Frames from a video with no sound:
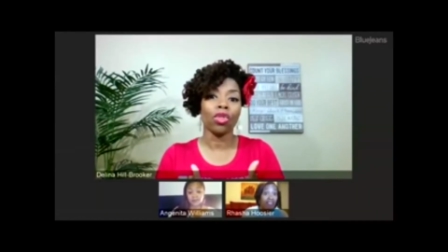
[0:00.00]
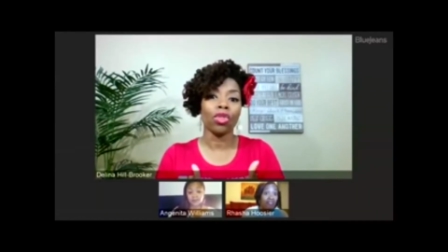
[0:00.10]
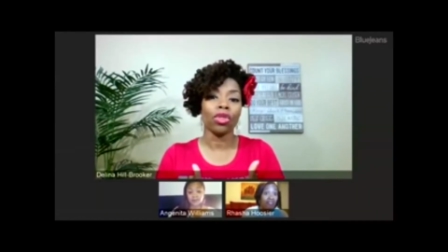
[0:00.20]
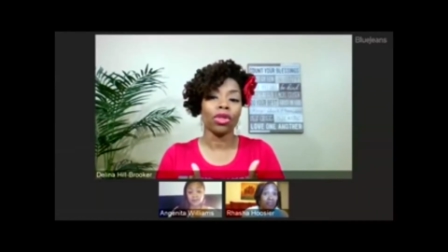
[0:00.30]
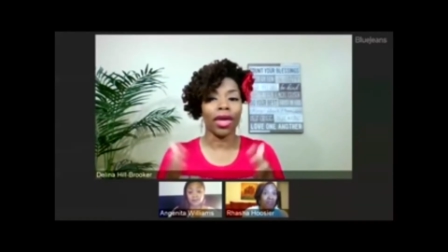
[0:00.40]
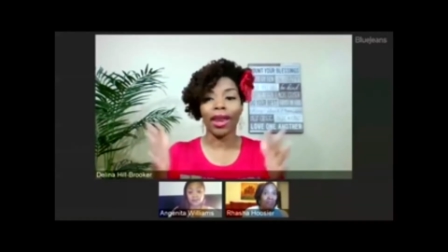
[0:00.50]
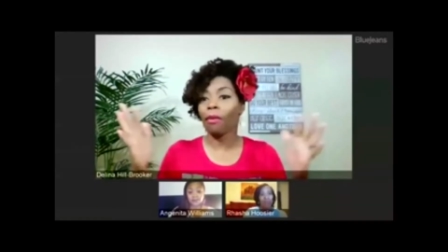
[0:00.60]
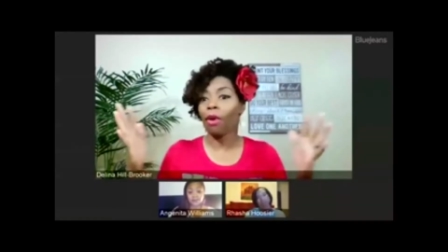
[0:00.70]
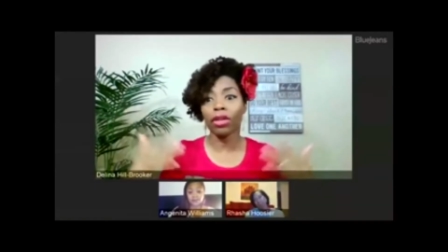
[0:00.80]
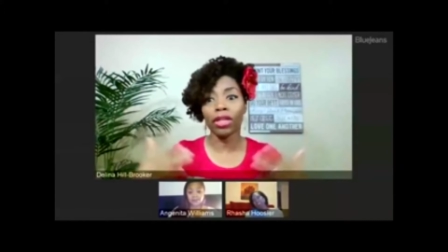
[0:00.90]
And I'm
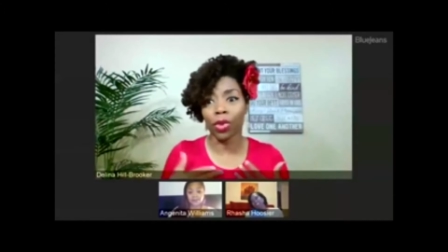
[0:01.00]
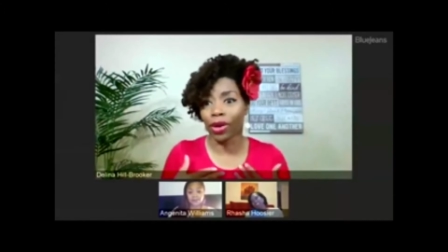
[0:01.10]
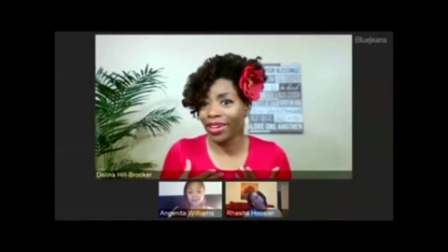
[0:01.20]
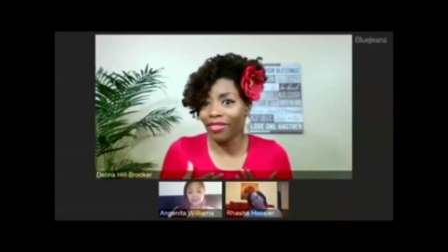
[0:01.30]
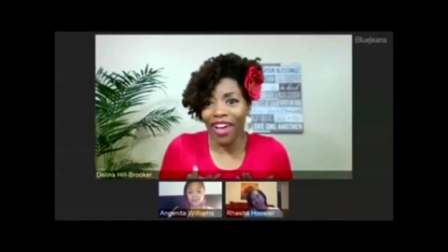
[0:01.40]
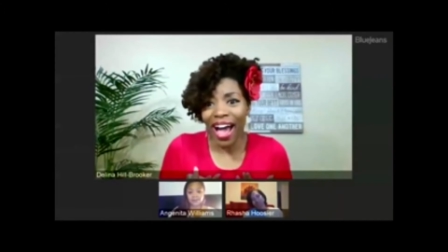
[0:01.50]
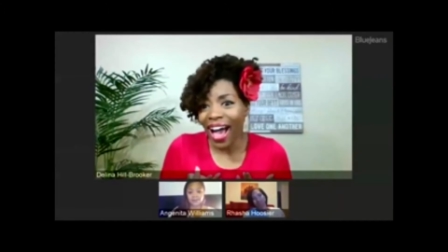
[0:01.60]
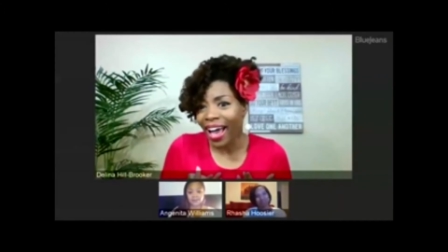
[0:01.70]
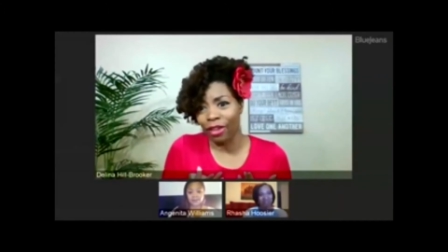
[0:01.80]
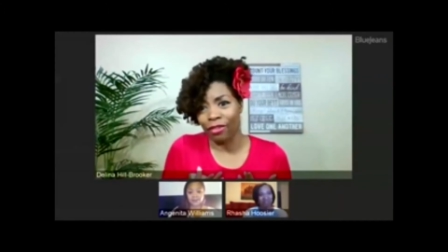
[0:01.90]
only
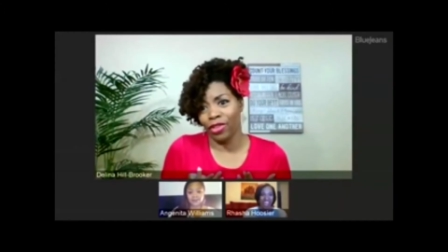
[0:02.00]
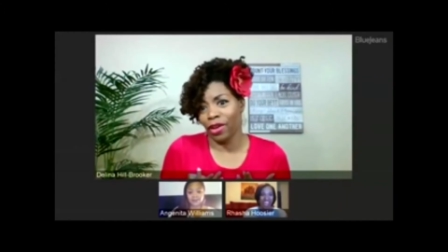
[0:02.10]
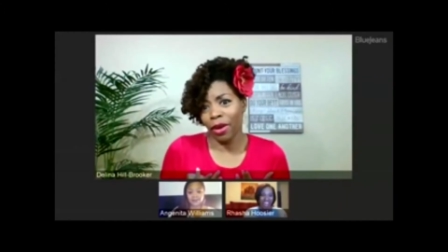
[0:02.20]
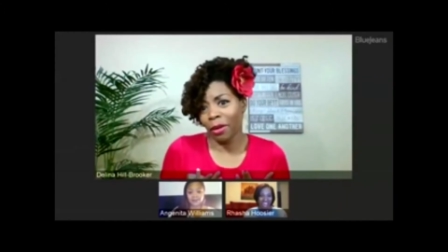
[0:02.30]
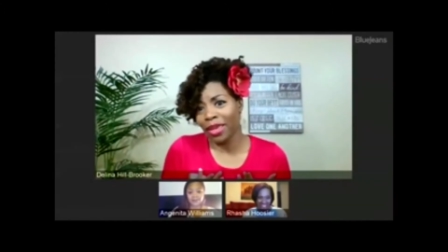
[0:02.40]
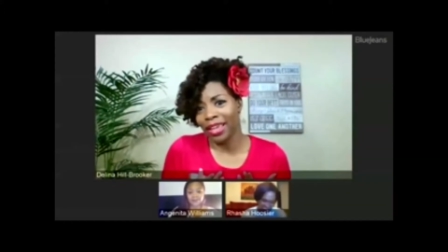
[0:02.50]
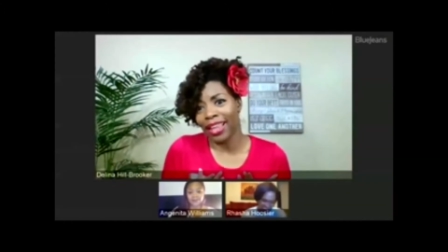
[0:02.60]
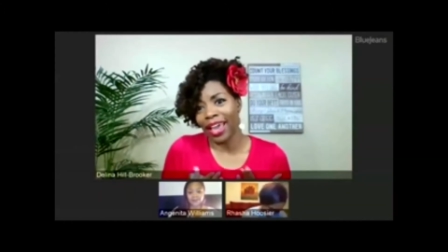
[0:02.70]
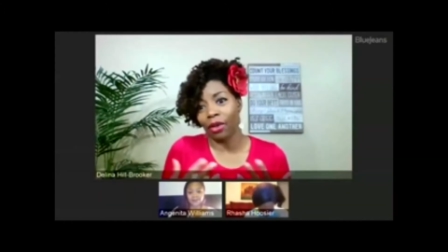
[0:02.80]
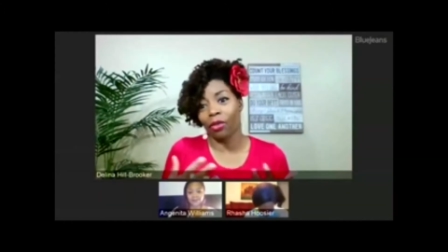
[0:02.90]
25. You know what I mean?
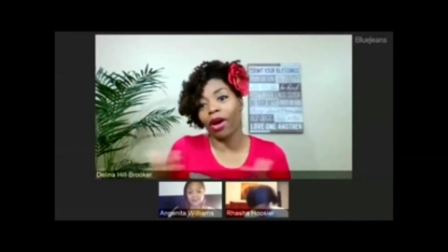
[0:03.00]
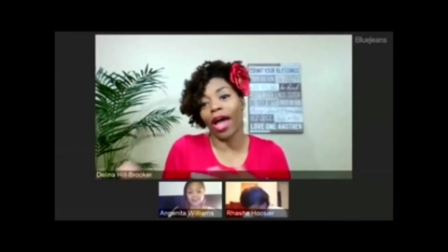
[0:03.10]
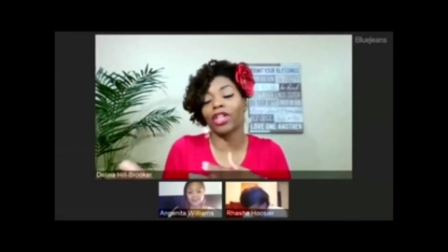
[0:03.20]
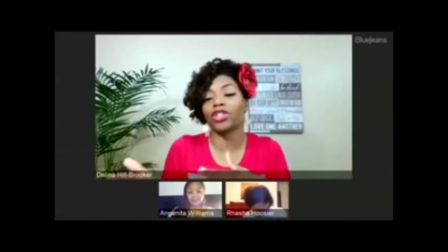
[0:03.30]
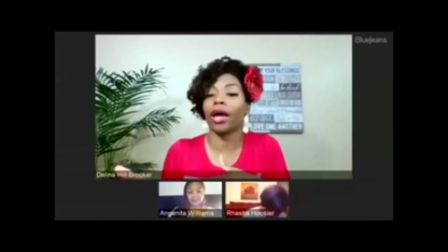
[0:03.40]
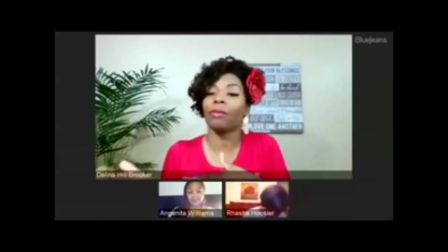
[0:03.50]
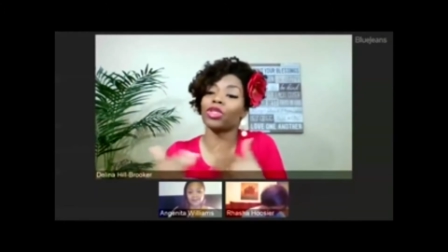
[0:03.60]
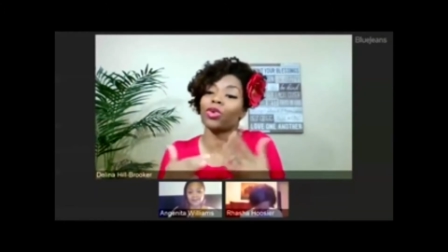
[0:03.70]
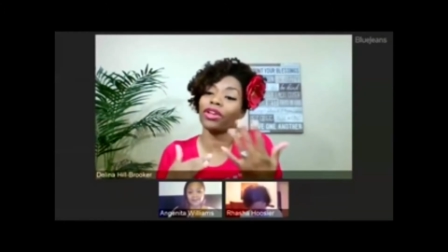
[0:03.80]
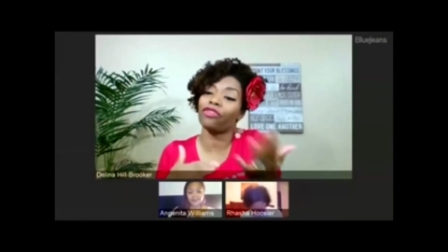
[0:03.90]
Like, well, actually, I'll be
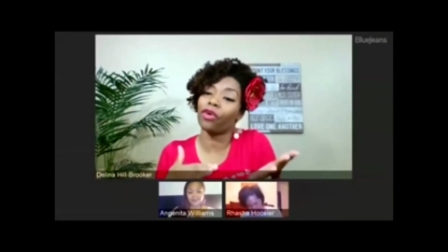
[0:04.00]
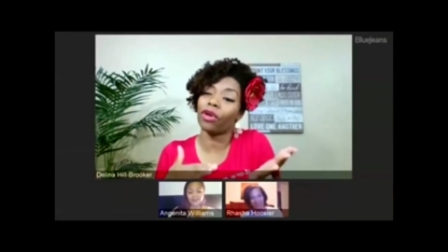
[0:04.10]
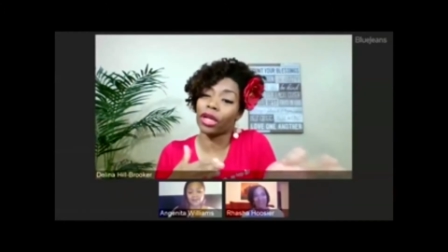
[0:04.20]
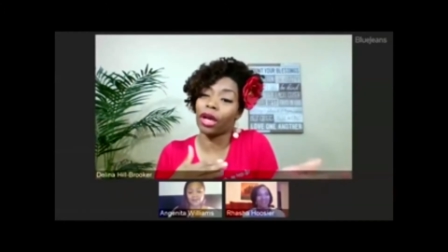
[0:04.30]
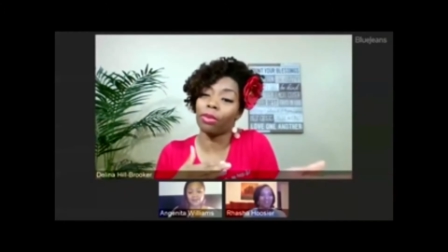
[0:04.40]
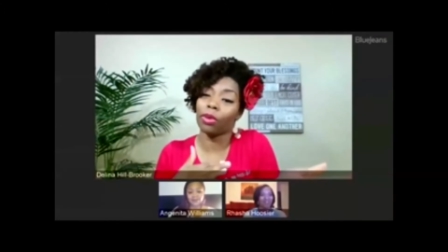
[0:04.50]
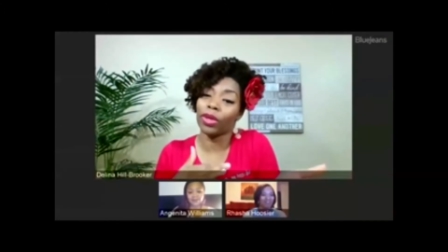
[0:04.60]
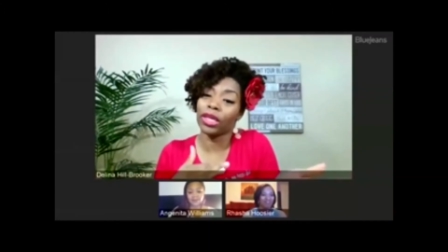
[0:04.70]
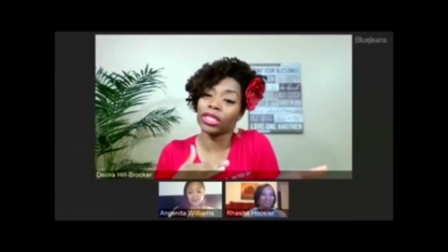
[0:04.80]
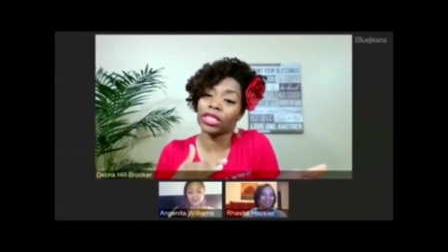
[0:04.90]
24 in a couple of
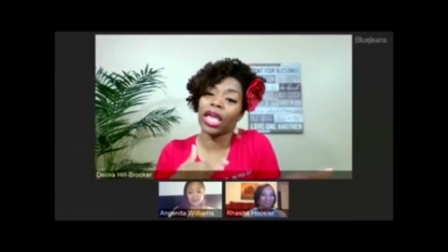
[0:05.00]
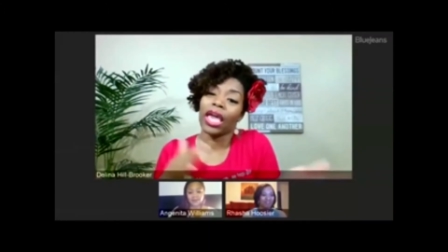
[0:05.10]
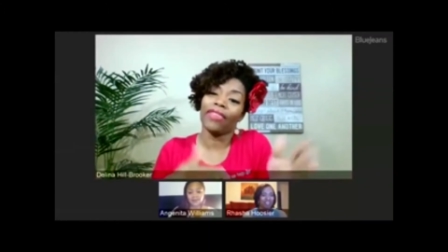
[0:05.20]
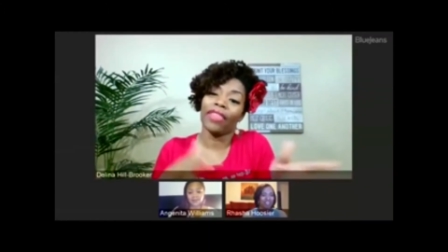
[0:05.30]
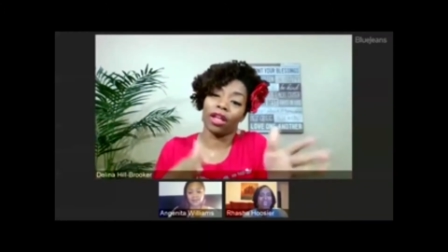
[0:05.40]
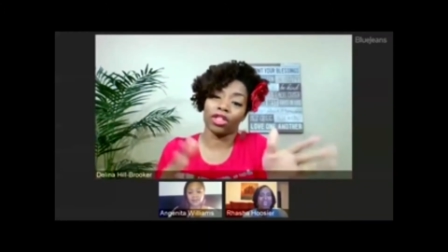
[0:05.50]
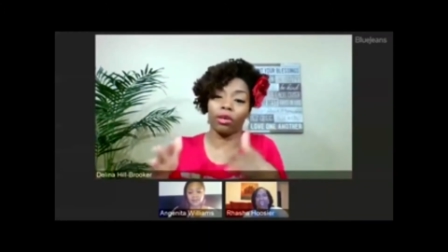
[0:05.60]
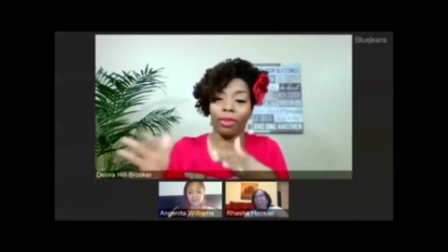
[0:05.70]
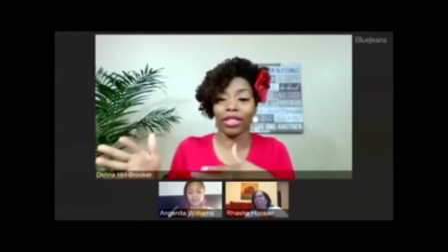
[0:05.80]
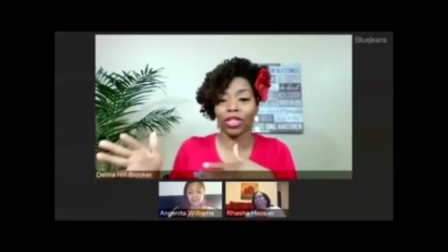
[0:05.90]
weeks, and then I'll turn
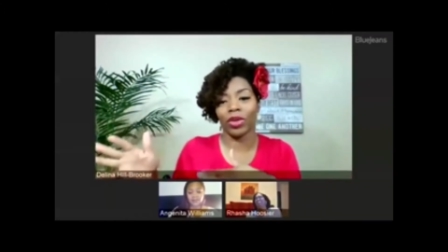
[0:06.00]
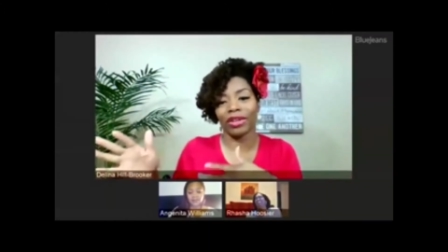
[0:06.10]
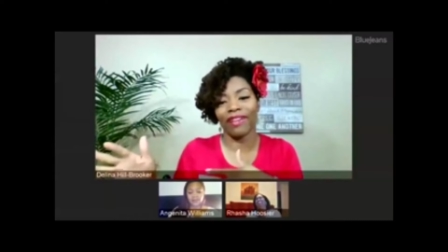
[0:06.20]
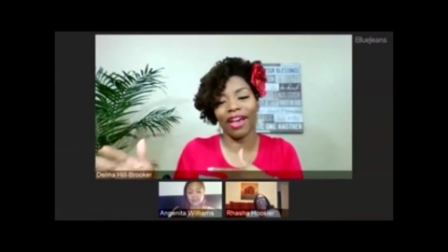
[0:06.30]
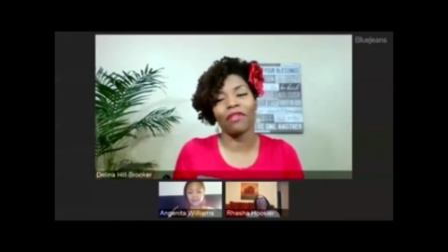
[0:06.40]
back to 25.